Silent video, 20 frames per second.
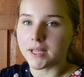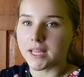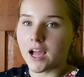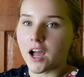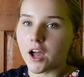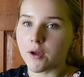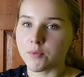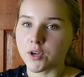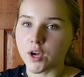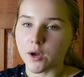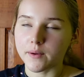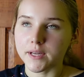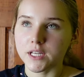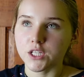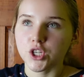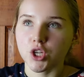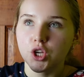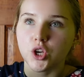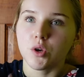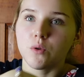But yeah, I'm going
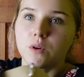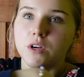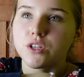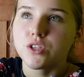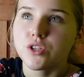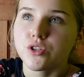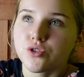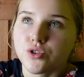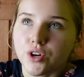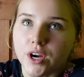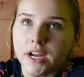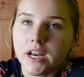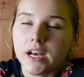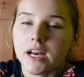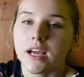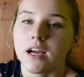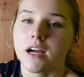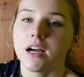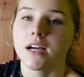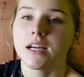to
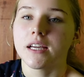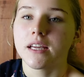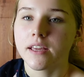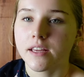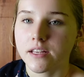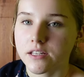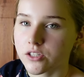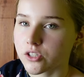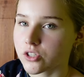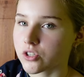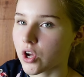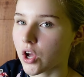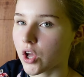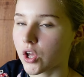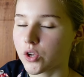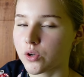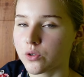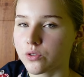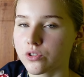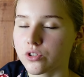Australia East
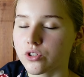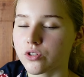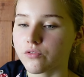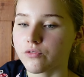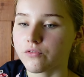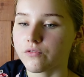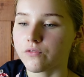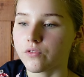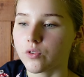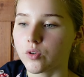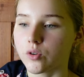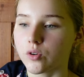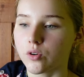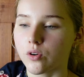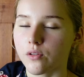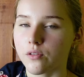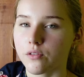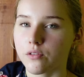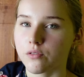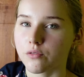Coast
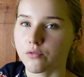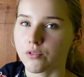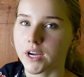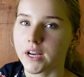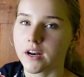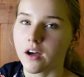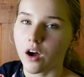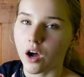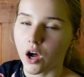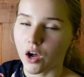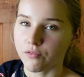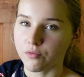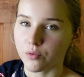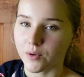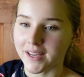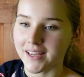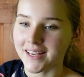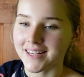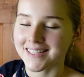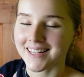for 3.5
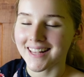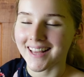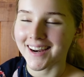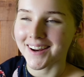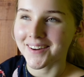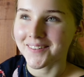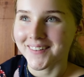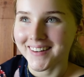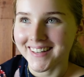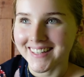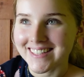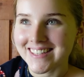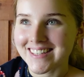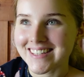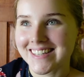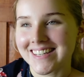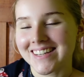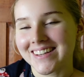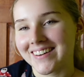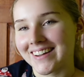weeks and I wanted
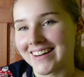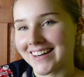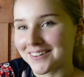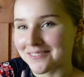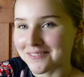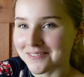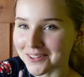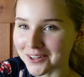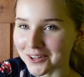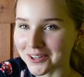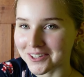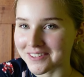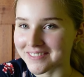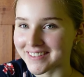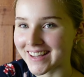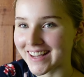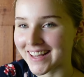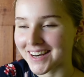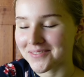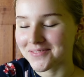to do a little vlog of it
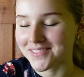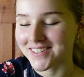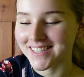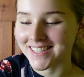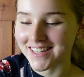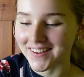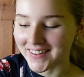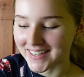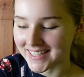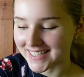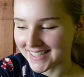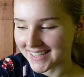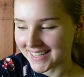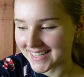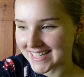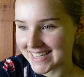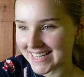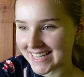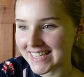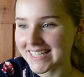and I'm so
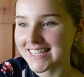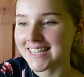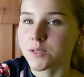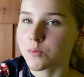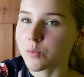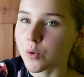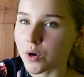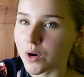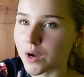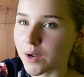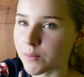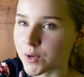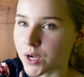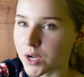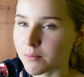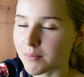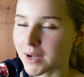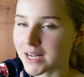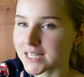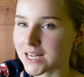excited. Tomorrow I'm
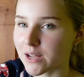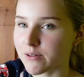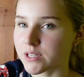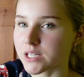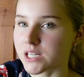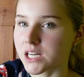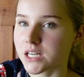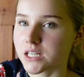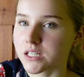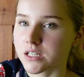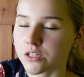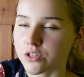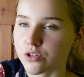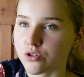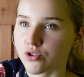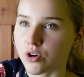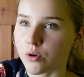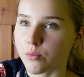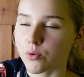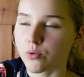going back down to London to
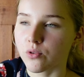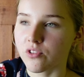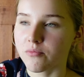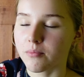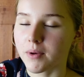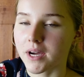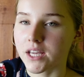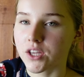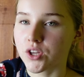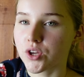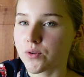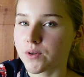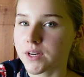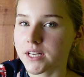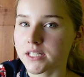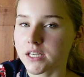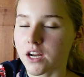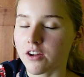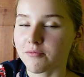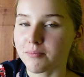drop all of my uni
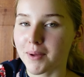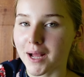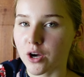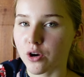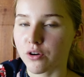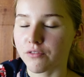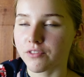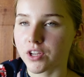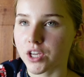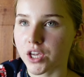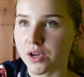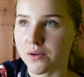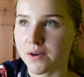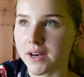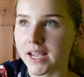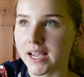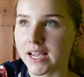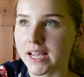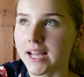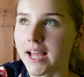stuff back off at
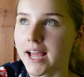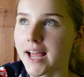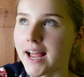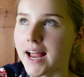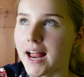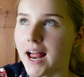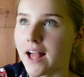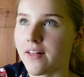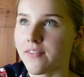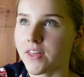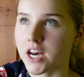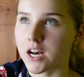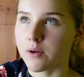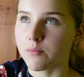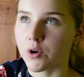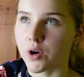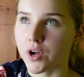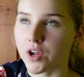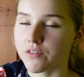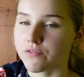uni and then I'm
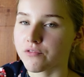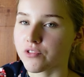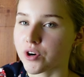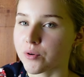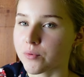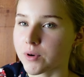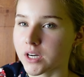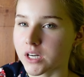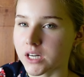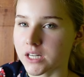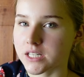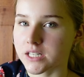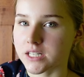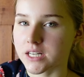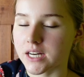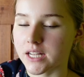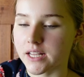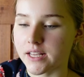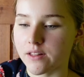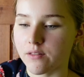going from
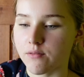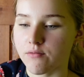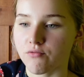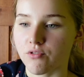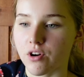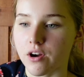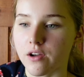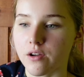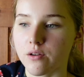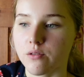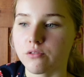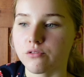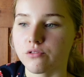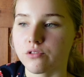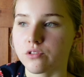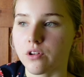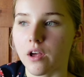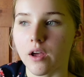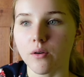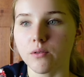London Heathrow,
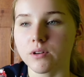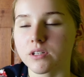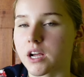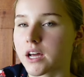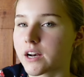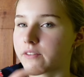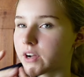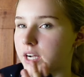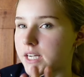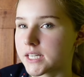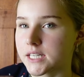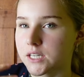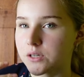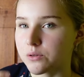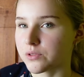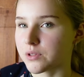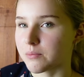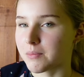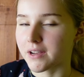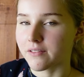so it's kind of
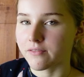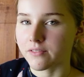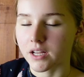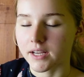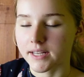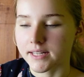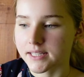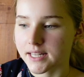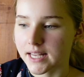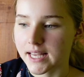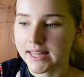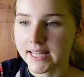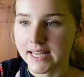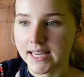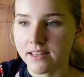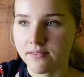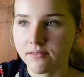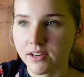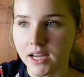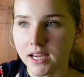ideal that my flight's in the
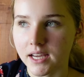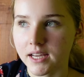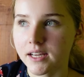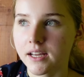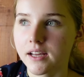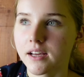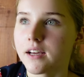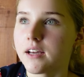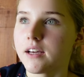evening.